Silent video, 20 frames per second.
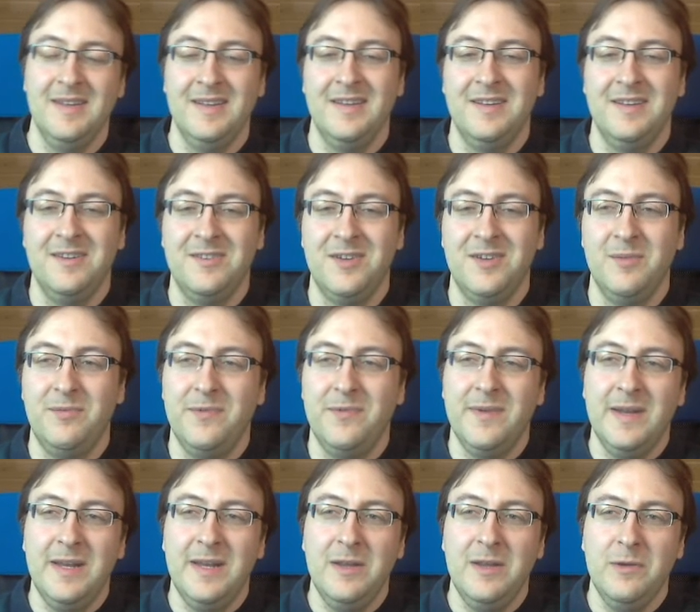ship
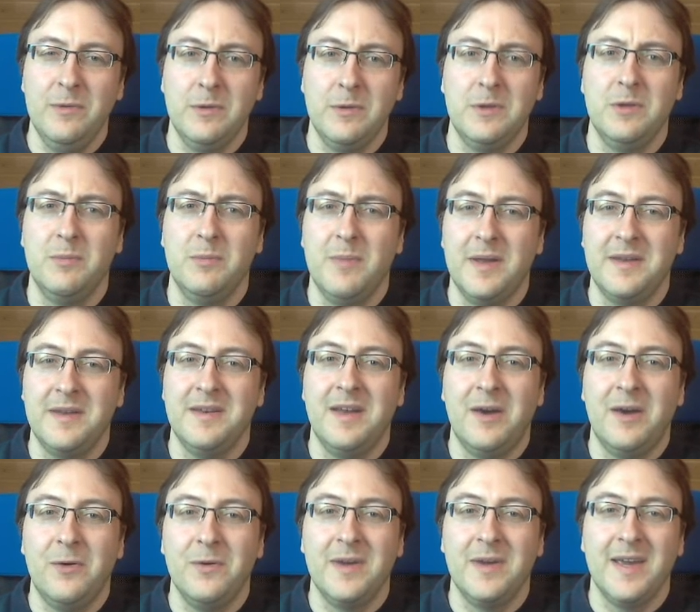value, you might
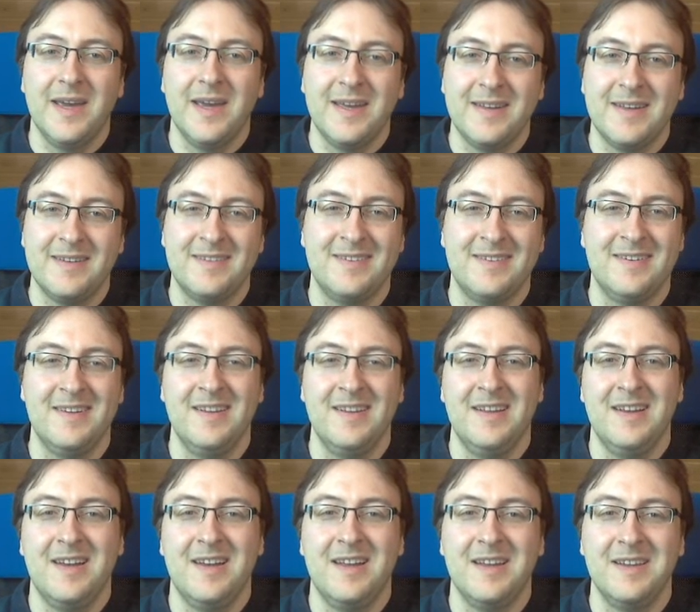now get
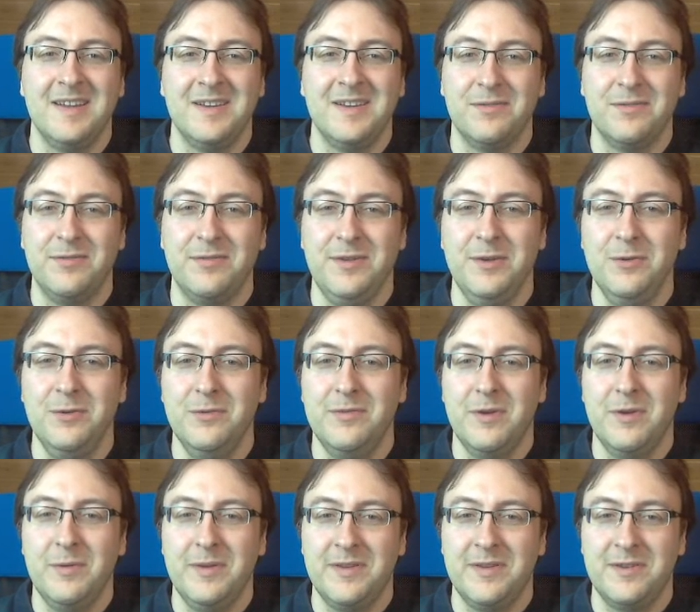like a few
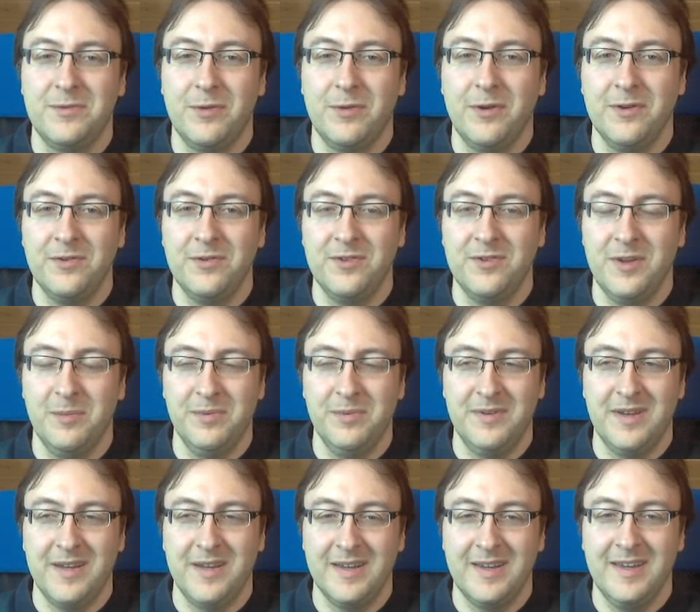very strong
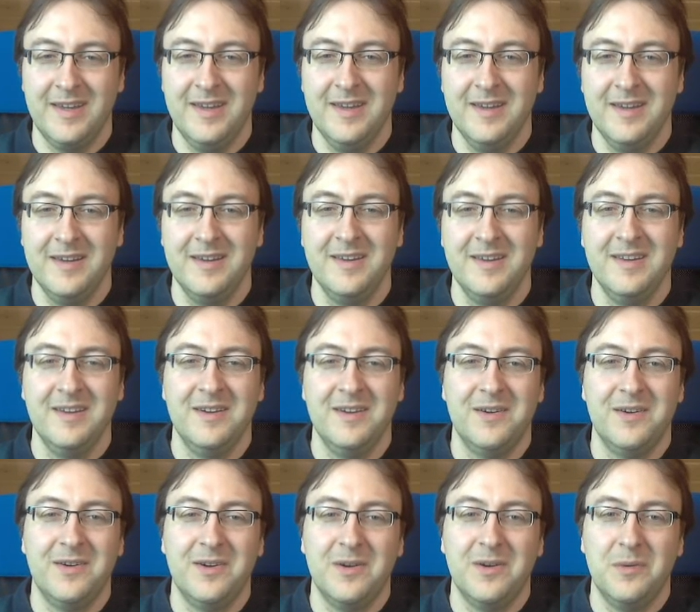ships, like here,
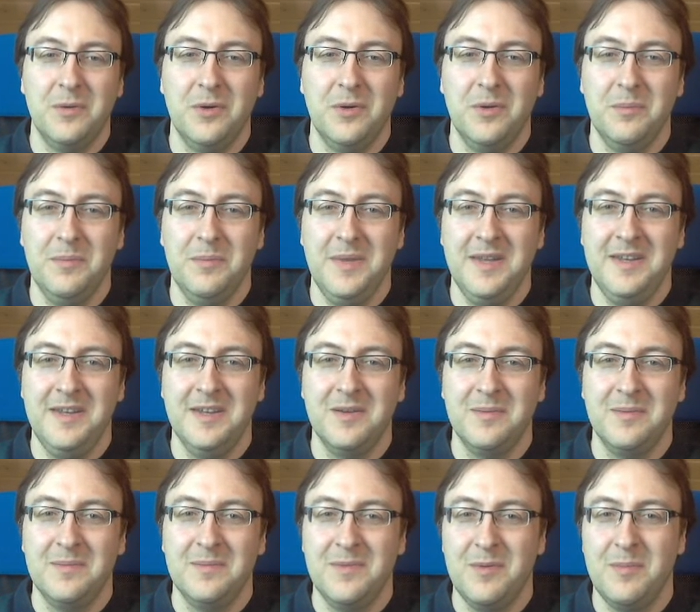or a
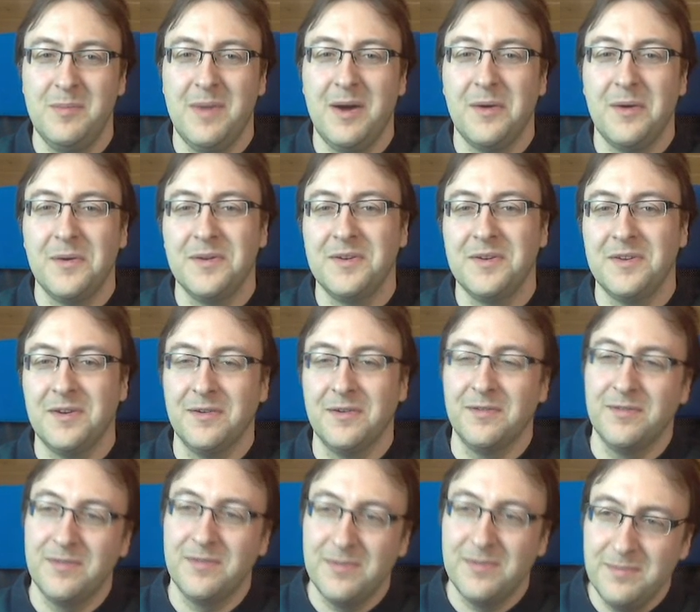medium amount
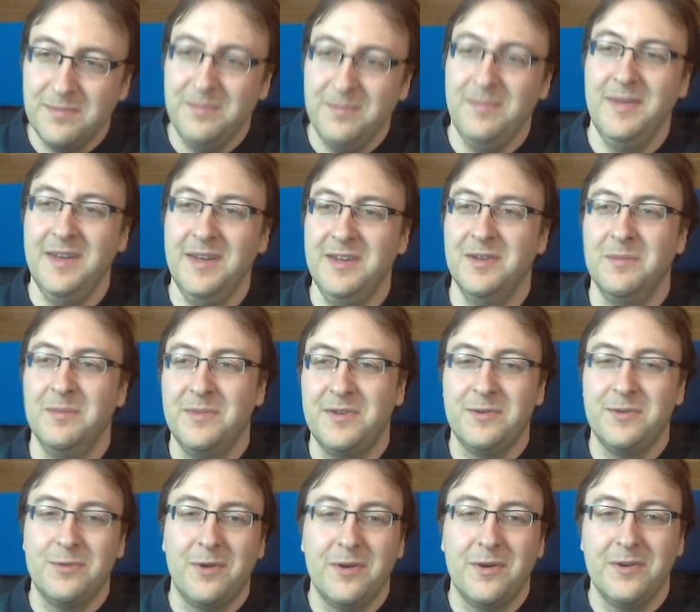of medium
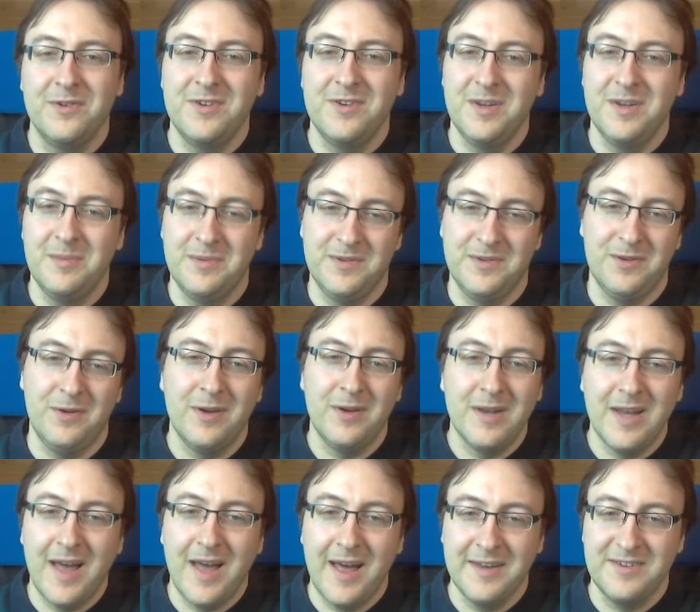strong ships, or a
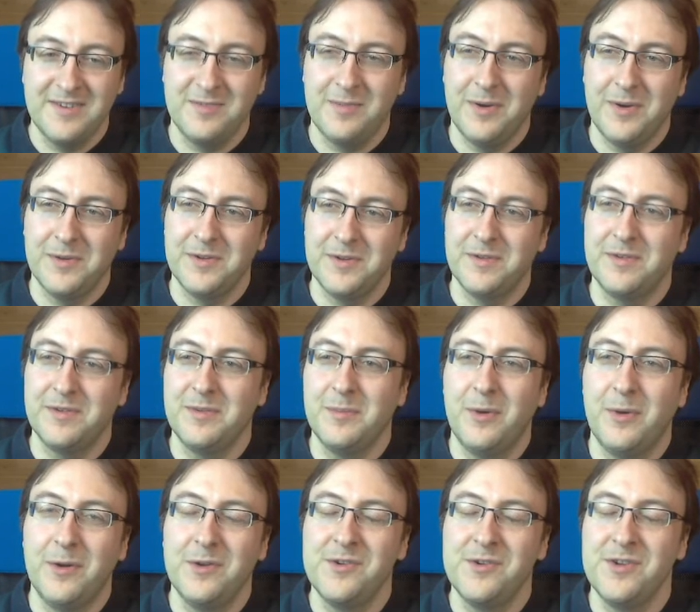large amount of
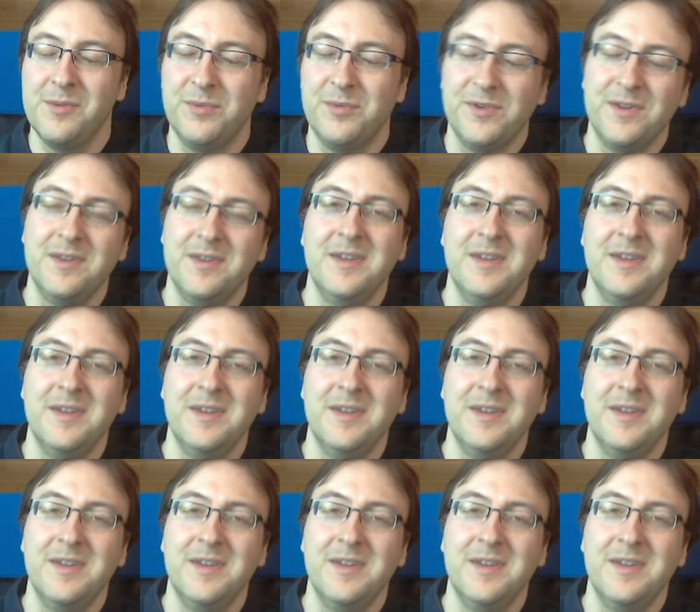small ships.